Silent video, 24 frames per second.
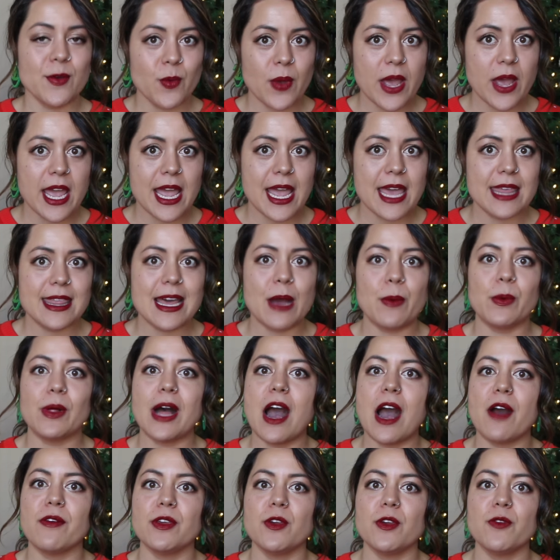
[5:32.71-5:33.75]
way that will
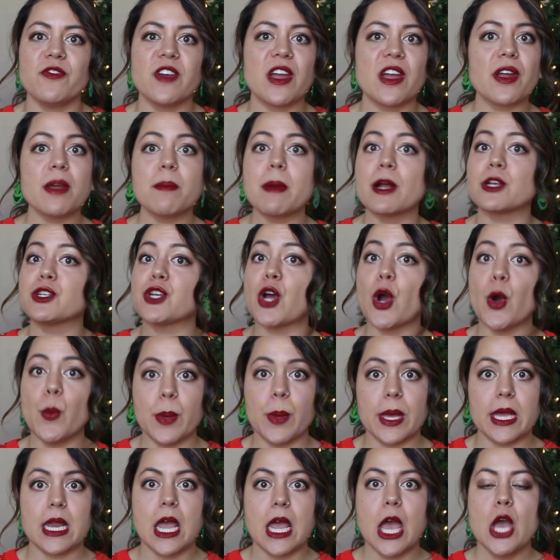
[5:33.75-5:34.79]
have you very much
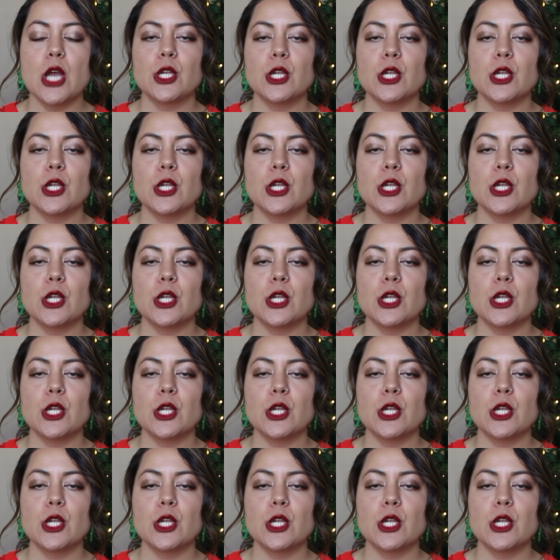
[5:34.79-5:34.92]
open